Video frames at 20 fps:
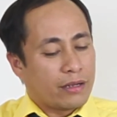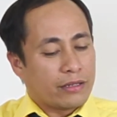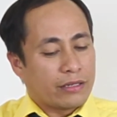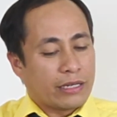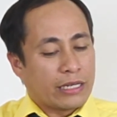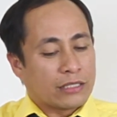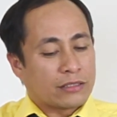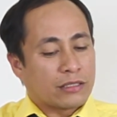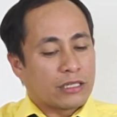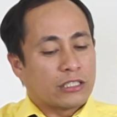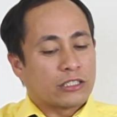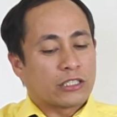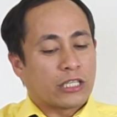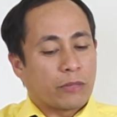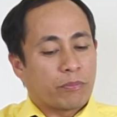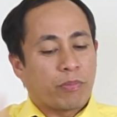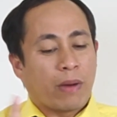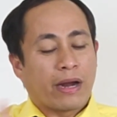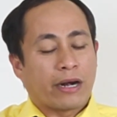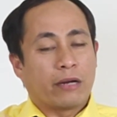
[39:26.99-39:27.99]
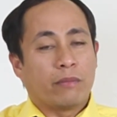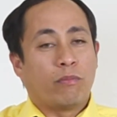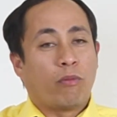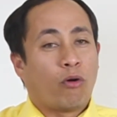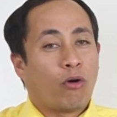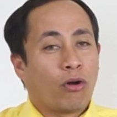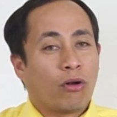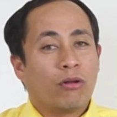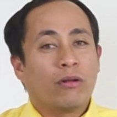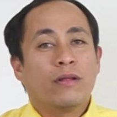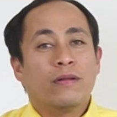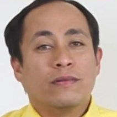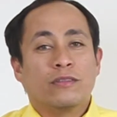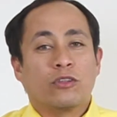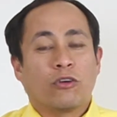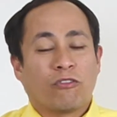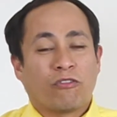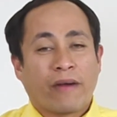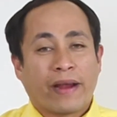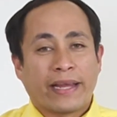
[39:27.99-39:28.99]
is inseparable
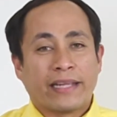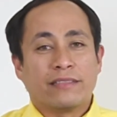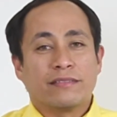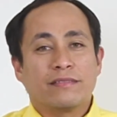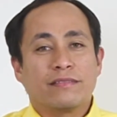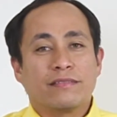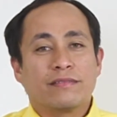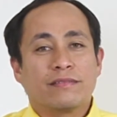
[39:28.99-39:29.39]
to faith.